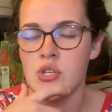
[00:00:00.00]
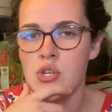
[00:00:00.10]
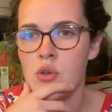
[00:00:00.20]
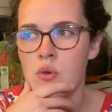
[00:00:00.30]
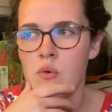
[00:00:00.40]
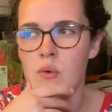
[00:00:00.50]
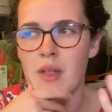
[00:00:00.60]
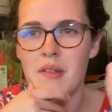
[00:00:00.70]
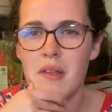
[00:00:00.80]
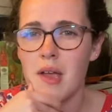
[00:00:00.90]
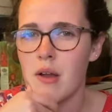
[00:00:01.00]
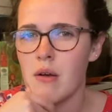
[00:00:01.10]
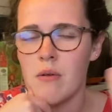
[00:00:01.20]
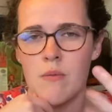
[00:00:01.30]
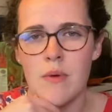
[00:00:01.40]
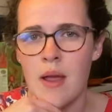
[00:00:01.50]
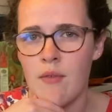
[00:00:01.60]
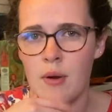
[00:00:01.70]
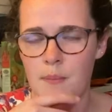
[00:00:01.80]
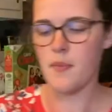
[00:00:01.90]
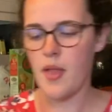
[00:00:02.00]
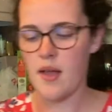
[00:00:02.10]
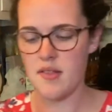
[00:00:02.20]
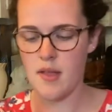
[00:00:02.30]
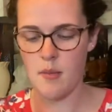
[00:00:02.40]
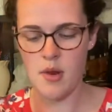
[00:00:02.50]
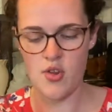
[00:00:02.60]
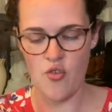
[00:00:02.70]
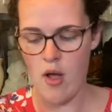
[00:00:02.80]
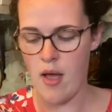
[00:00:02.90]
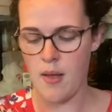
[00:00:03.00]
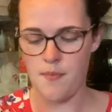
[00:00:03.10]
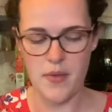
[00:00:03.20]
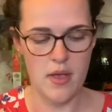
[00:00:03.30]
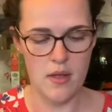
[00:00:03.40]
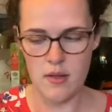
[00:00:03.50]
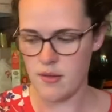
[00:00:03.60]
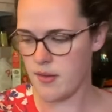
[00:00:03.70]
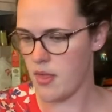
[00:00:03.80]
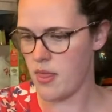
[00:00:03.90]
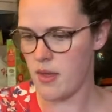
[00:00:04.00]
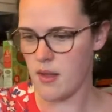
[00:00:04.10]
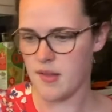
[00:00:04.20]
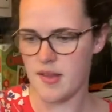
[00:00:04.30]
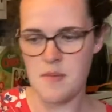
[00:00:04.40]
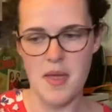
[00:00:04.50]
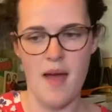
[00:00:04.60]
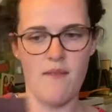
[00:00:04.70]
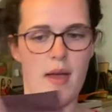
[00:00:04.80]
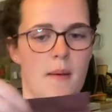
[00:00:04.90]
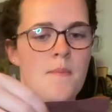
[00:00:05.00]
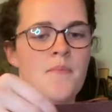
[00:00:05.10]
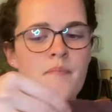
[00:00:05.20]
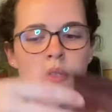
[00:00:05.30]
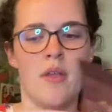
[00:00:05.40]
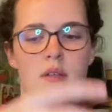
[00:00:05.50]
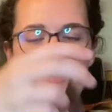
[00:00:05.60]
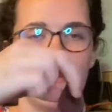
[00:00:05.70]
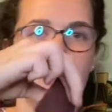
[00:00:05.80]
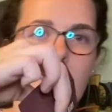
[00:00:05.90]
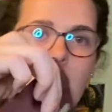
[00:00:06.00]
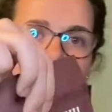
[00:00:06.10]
you get sick or whatever. Last thing I'm gonna try is the Steam Cafe. So here are the